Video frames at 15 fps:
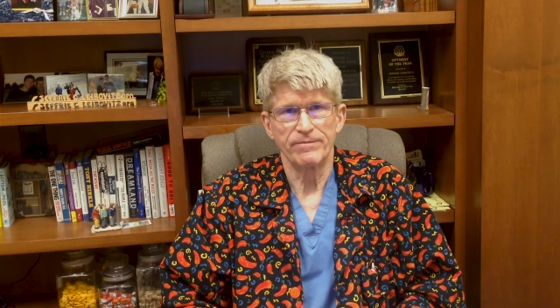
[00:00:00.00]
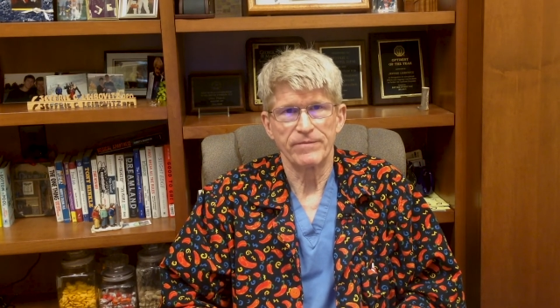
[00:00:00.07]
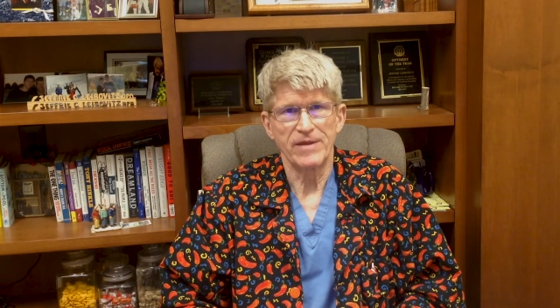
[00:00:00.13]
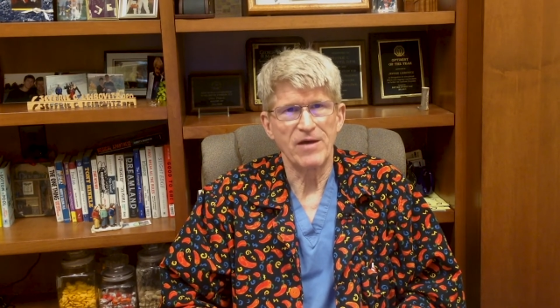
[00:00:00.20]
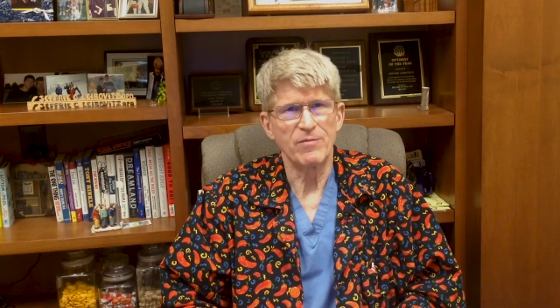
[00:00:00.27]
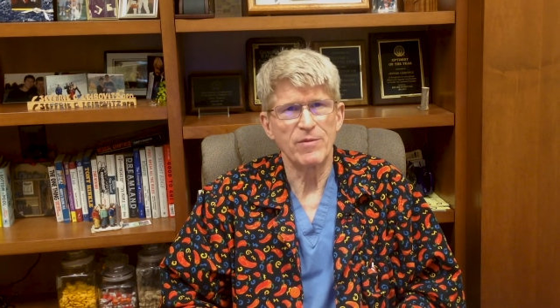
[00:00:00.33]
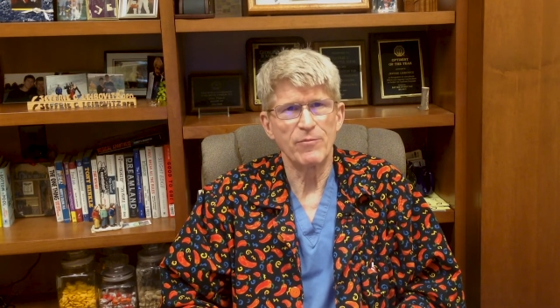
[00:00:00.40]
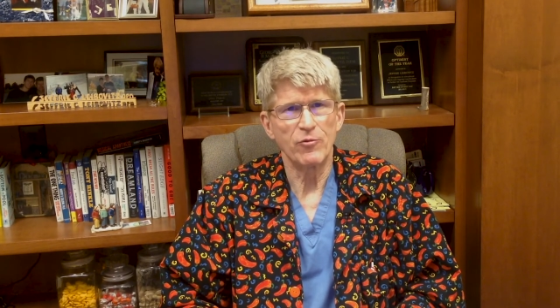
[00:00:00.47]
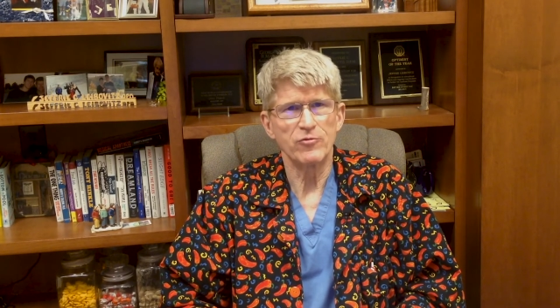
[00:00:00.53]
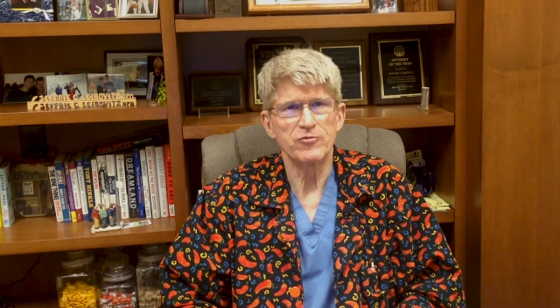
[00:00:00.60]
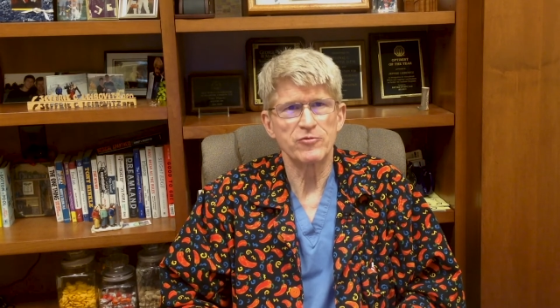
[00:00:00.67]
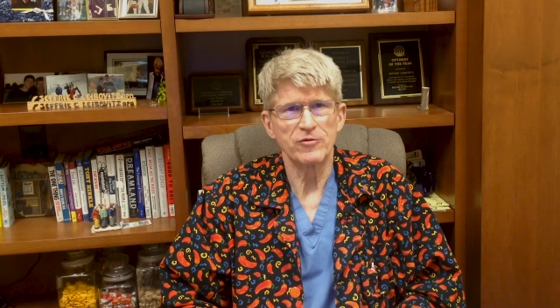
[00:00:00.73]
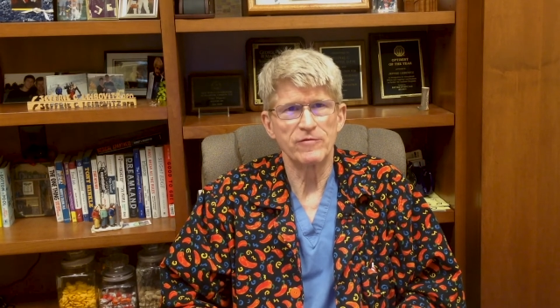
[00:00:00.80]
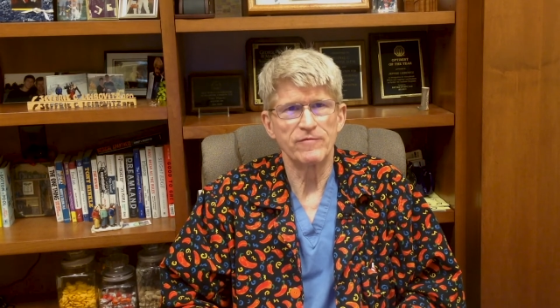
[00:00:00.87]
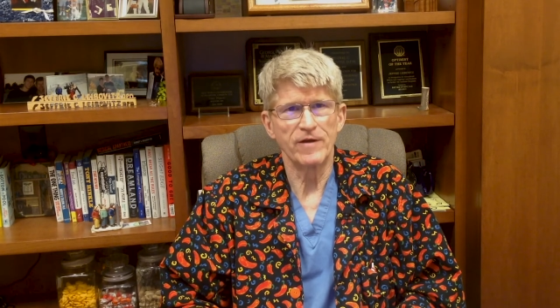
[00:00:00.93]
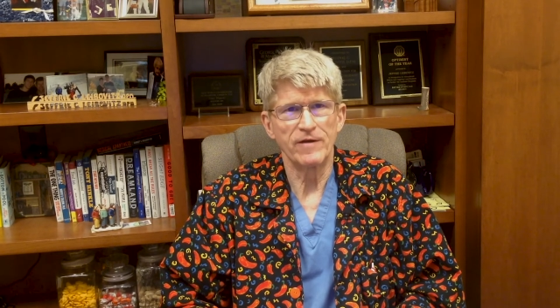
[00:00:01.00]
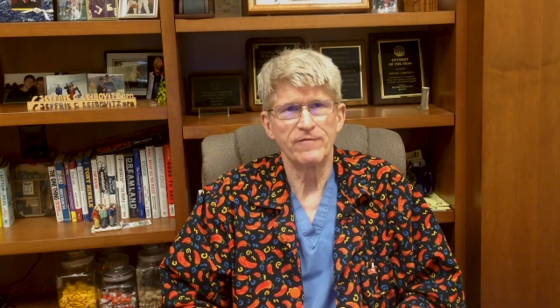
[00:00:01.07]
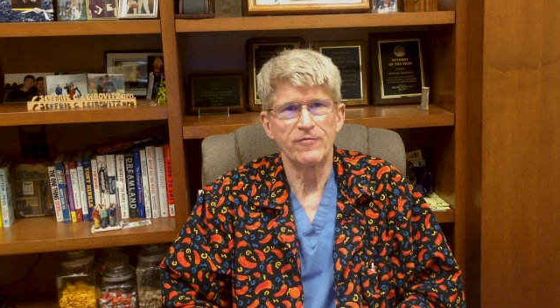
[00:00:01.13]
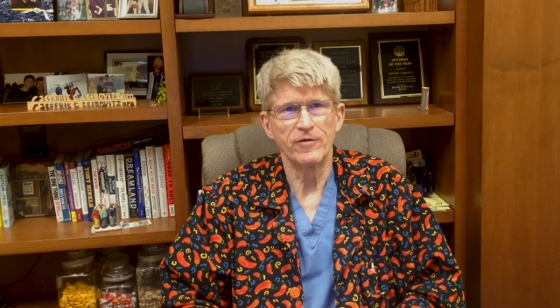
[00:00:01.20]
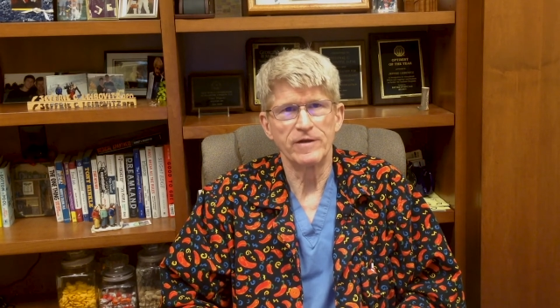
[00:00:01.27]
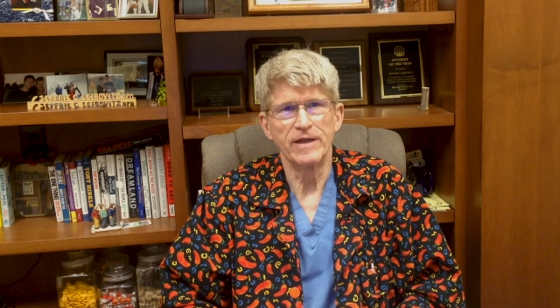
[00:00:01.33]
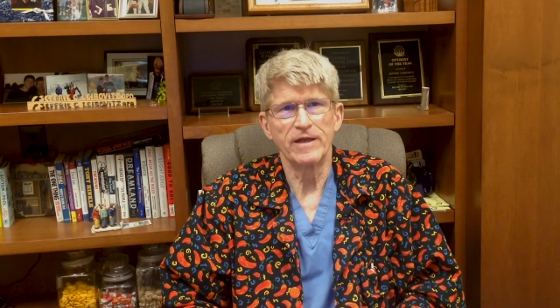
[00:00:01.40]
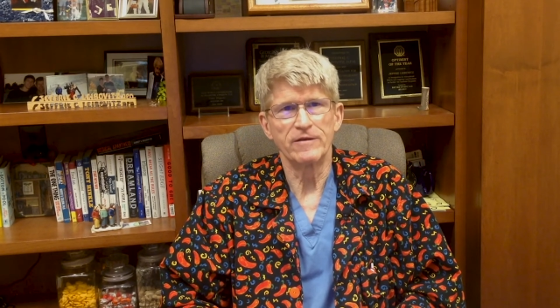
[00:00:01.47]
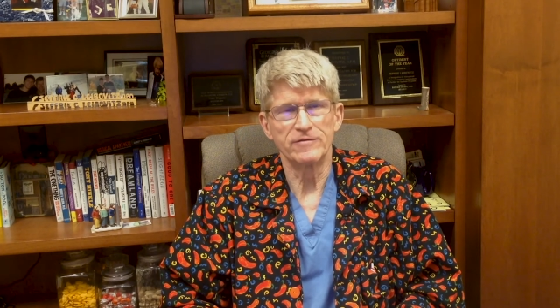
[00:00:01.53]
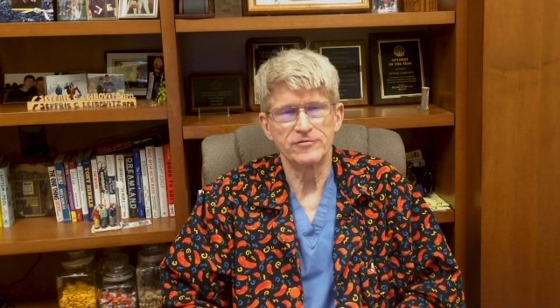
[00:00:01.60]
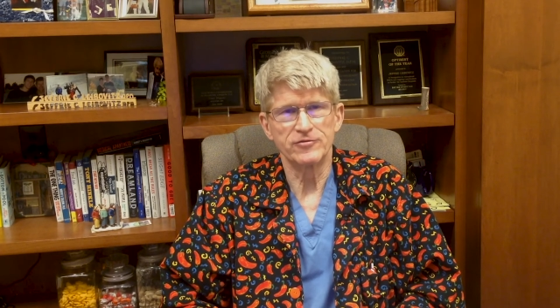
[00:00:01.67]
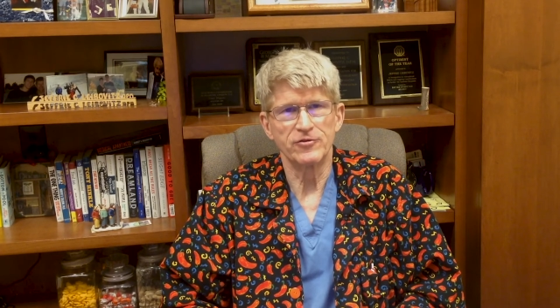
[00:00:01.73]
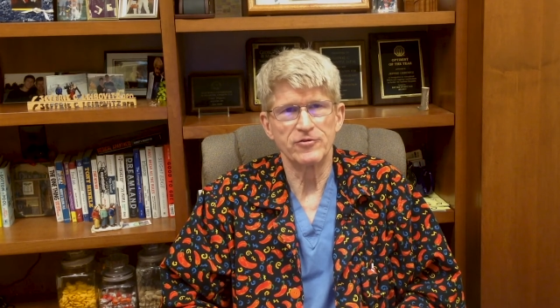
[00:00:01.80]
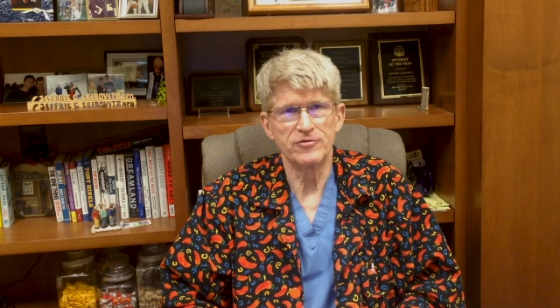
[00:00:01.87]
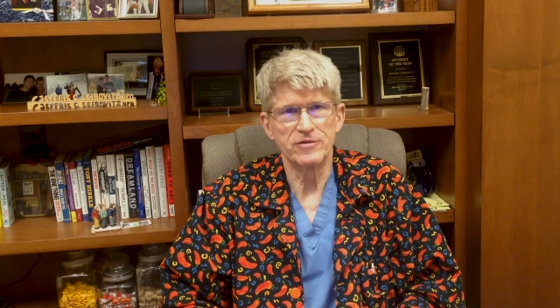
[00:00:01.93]
Now I'm a board certified foot and ankle
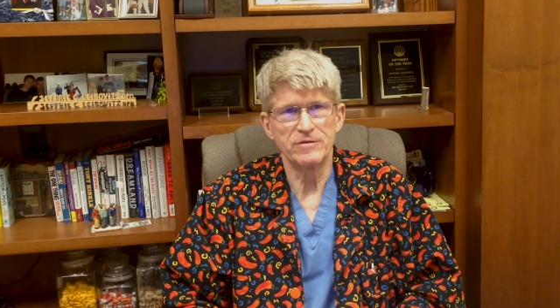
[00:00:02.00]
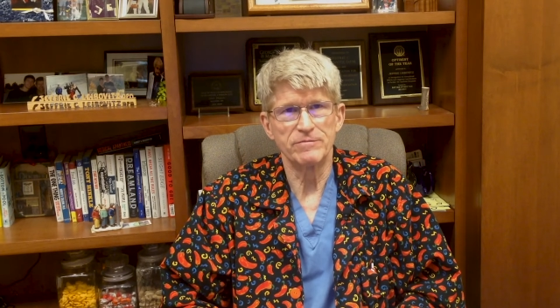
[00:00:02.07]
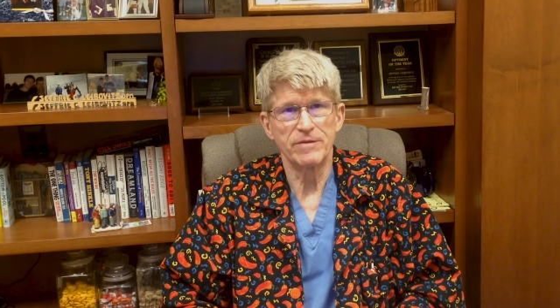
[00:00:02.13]
surgeon,